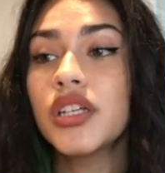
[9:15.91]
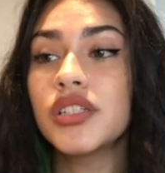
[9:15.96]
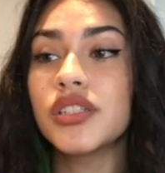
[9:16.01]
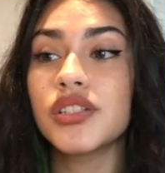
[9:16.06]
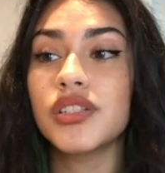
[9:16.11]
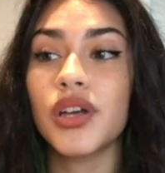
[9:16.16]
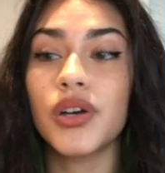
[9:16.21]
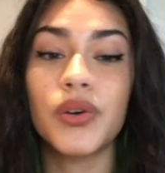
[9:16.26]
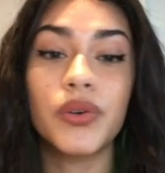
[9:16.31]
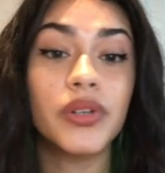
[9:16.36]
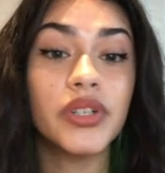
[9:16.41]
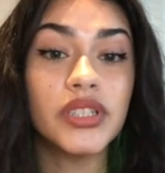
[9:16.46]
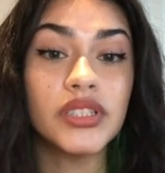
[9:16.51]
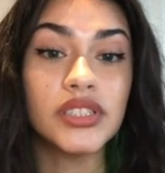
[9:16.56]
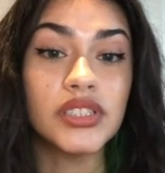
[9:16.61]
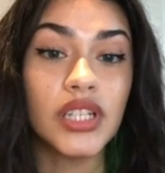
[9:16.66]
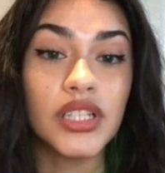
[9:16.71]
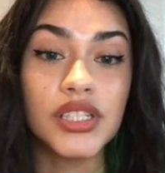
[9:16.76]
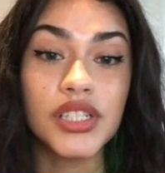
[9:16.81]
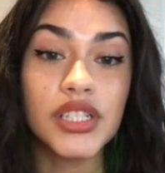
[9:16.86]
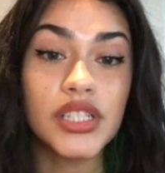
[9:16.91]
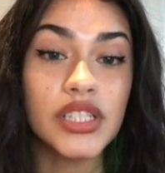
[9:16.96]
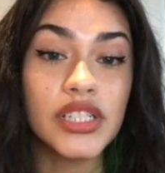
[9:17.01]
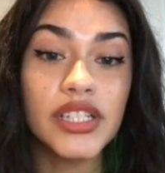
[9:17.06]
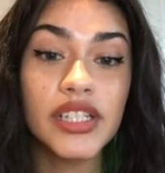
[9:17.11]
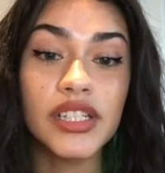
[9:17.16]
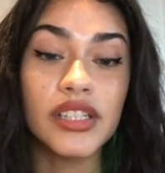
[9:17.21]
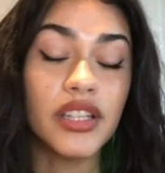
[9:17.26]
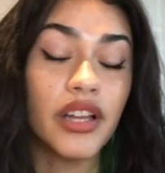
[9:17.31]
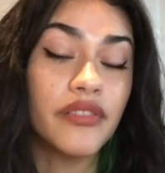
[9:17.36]
So
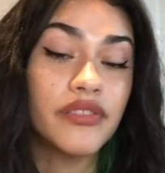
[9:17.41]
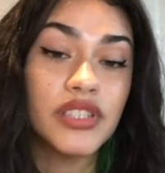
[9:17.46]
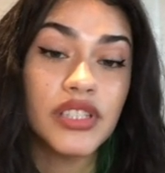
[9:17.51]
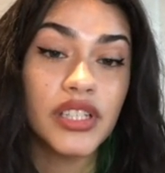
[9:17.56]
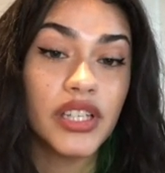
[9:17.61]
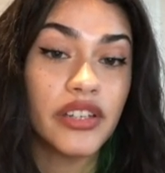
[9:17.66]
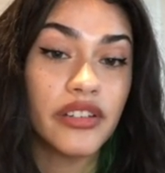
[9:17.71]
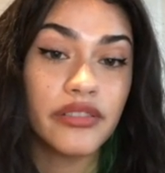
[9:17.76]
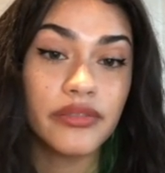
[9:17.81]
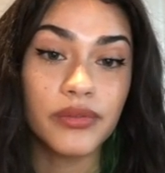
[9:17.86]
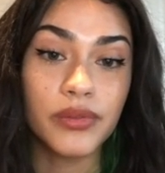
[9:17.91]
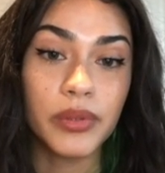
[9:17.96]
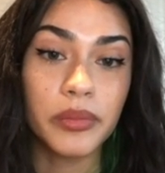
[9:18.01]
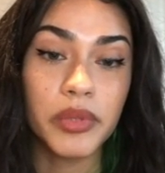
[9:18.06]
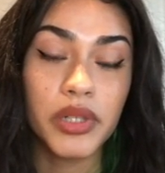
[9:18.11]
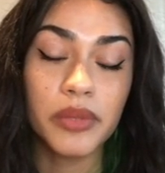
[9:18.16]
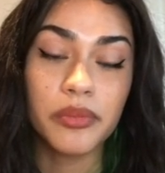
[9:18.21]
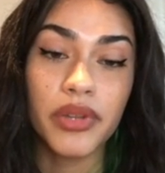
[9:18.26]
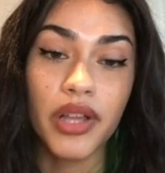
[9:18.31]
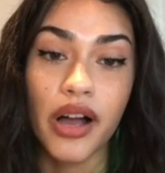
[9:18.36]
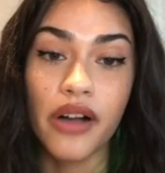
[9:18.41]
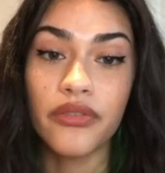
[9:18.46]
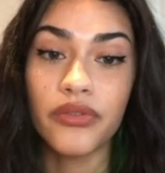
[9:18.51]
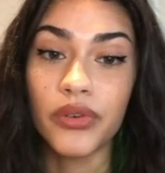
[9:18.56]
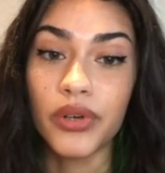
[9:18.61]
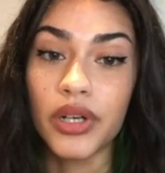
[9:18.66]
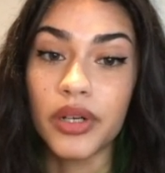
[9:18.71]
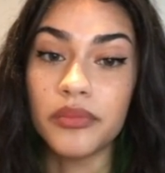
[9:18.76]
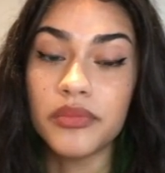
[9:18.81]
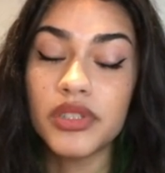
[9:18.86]
essentially, it loves to give women a
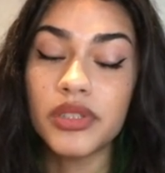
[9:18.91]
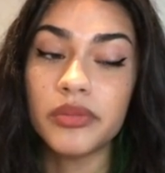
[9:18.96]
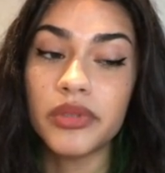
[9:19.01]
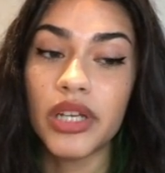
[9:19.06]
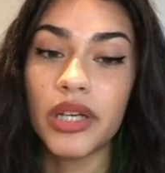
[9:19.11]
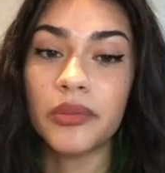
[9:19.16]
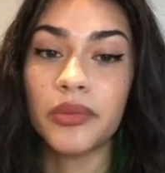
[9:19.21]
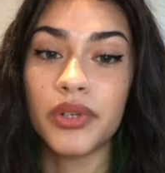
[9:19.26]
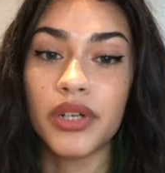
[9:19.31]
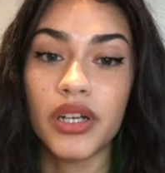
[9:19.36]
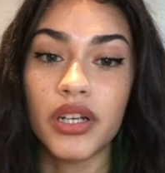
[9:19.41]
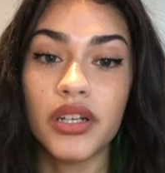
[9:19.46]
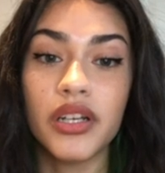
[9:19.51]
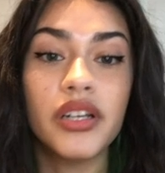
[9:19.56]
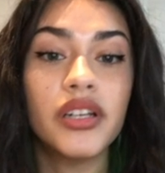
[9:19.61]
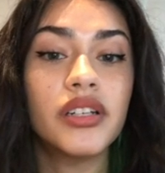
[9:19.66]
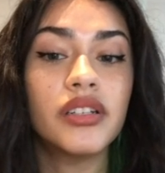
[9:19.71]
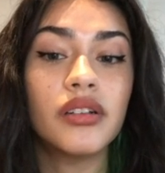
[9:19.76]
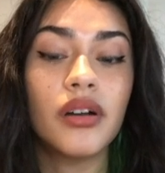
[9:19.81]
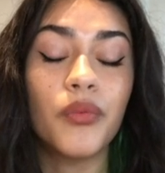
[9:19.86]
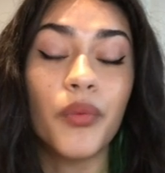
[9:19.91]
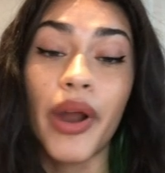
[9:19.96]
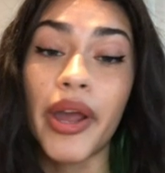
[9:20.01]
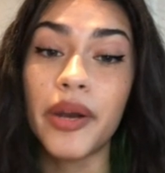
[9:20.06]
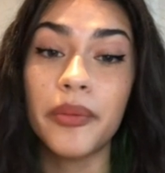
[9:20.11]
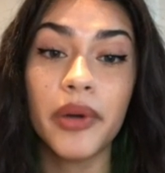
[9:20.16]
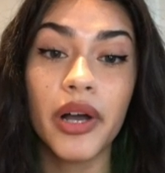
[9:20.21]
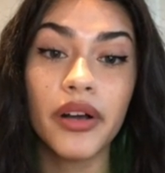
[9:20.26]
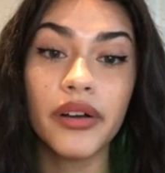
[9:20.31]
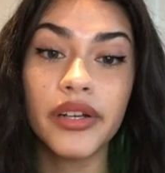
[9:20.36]
platform to be able to write
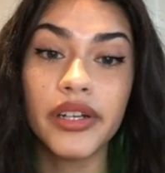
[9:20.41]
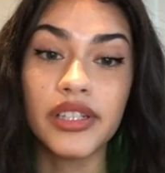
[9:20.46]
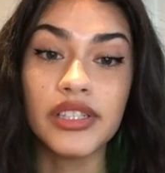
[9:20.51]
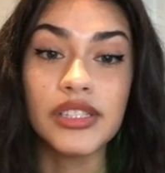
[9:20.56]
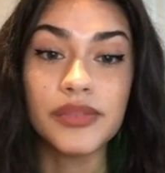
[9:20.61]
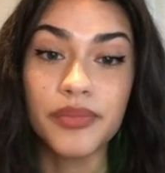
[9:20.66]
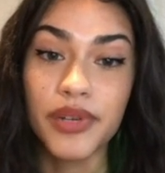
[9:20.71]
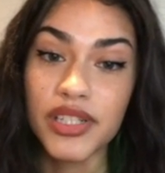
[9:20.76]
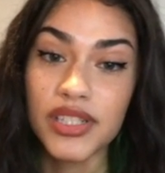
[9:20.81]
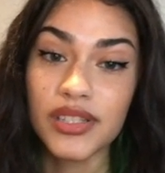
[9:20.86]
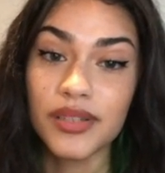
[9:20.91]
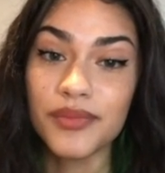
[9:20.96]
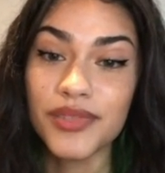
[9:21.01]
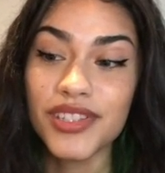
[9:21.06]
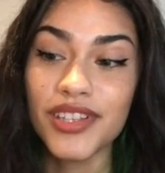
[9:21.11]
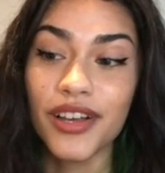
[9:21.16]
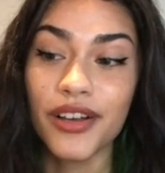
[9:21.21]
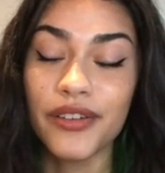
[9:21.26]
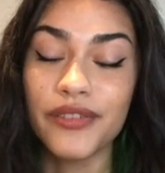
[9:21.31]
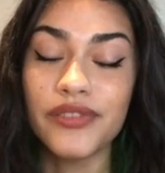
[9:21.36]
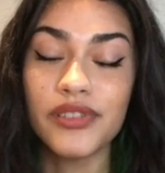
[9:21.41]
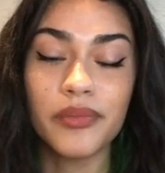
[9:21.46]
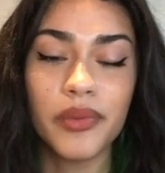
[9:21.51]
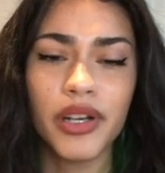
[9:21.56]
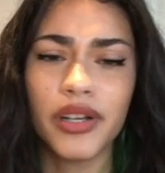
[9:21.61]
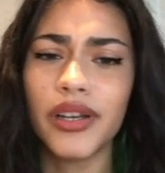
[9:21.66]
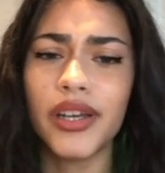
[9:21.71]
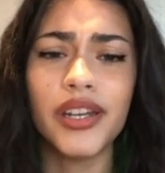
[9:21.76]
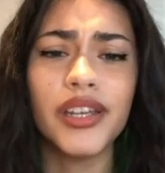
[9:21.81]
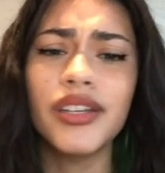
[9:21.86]
about and express themselves
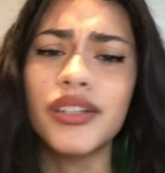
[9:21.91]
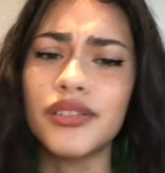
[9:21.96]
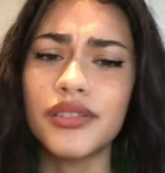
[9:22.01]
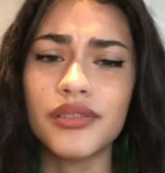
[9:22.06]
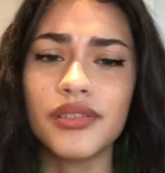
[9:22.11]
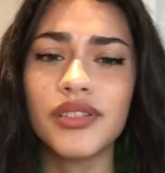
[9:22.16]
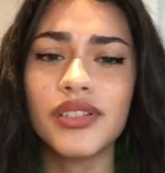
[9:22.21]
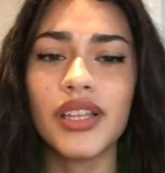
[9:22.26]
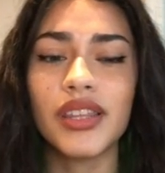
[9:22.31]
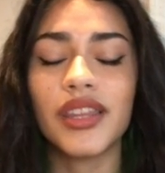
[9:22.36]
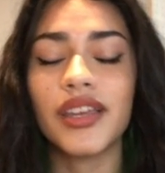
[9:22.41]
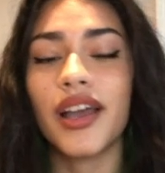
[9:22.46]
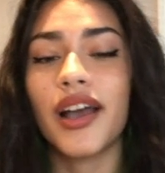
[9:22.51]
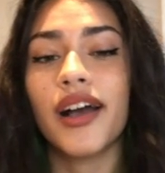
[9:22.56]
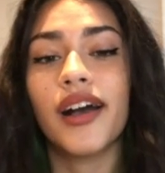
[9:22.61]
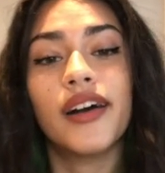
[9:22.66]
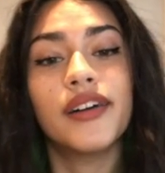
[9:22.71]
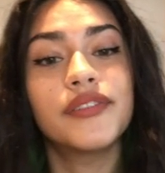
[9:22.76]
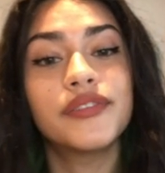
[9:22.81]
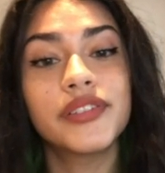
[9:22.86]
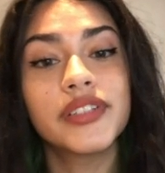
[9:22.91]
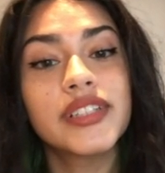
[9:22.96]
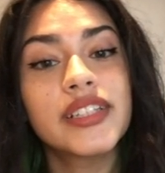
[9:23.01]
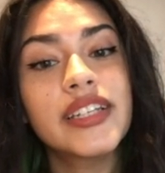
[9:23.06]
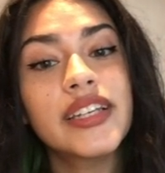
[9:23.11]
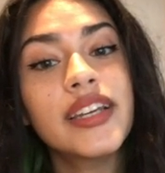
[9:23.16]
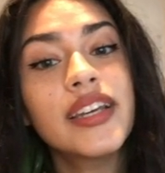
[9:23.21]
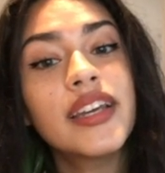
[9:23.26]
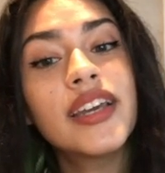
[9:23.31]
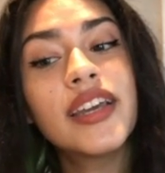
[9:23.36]
about any interest that they have,
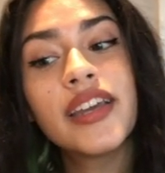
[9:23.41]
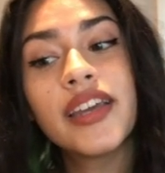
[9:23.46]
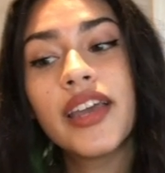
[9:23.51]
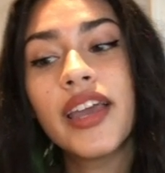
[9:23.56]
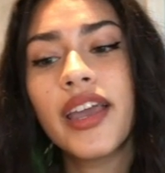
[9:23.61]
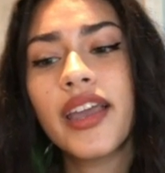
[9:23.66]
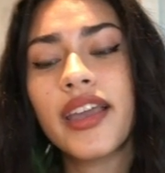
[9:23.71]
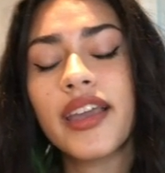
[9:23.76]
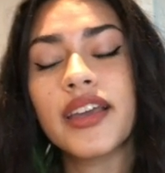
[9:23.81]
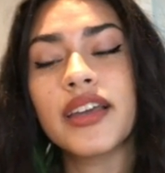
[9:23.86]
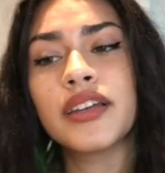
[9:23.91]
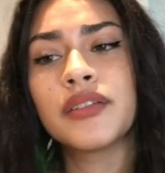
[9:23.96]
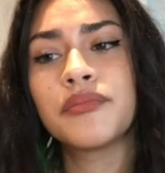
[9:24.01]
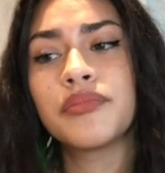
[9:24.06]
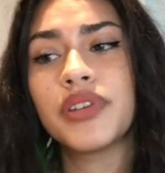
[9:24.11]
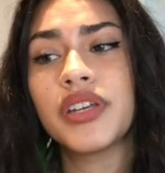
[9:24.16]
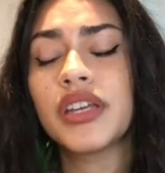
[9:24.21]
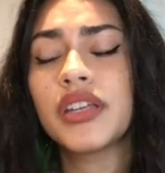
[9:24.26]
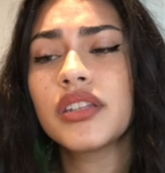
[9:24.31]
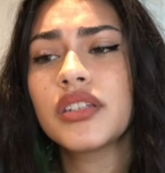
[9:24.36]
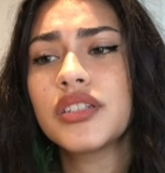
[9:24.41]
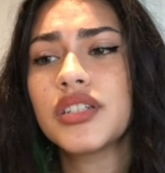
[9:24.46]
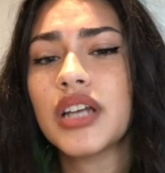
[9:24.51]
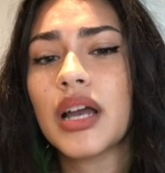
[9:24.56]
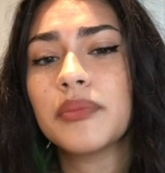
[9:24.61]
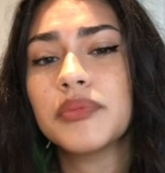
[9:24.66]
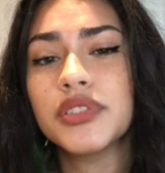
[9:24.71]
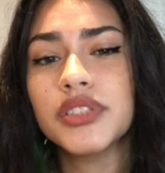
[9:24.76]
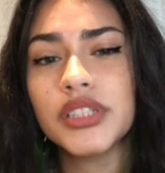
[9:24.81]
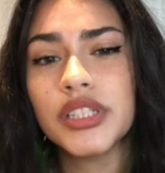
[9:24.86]
really. And being the
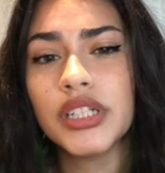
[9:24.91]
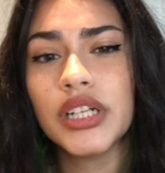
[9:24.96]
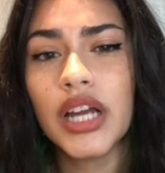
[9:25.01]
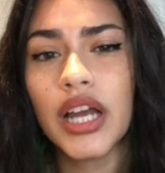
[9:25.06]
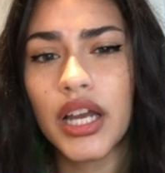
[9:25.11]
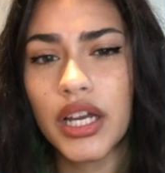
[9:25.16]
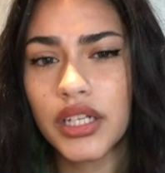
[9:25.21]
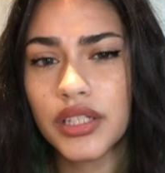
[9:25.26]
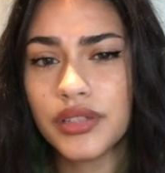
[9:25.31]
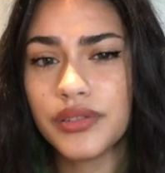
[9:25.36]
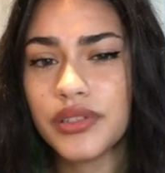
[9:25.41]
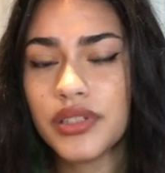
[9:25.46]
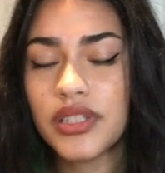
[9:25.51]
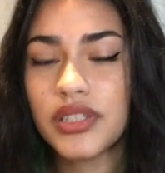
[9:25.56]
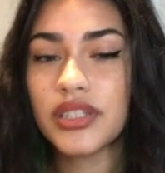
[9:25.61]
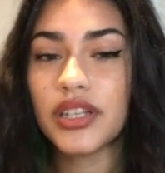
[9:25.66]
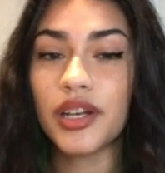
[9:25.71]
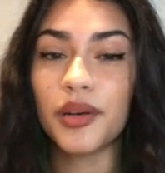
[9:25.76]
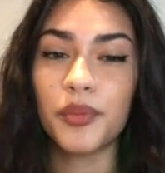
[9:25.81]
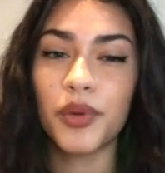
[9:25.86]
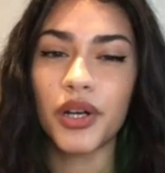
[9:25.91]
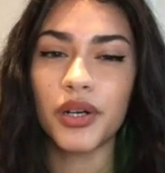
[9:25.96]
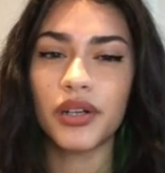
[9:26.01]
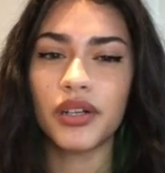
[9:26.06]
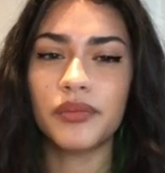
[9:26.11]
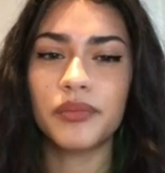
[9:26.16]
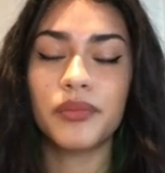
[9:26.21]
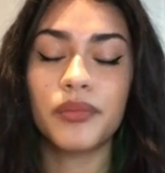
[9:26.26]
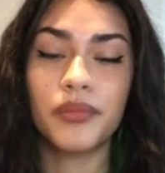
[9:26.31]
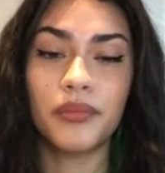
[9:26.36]
chapter at UC Santa
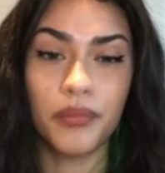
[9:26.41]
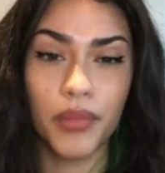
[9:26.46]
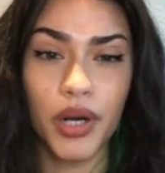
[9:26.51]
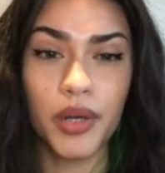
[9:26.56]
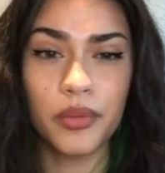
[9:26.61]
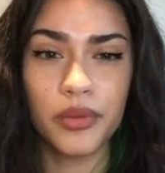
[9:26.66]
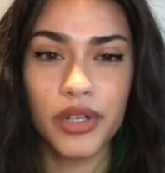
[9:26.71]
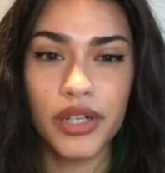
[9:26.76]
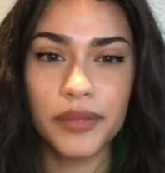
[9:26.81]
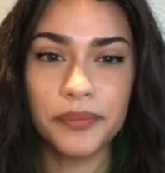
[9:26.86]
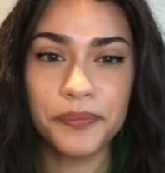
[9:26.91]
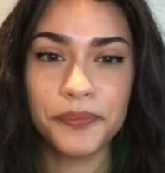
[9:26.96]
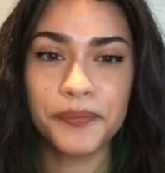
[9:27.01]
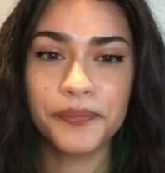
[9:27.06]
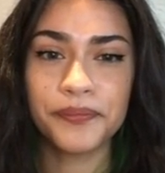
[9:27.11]
Barbara,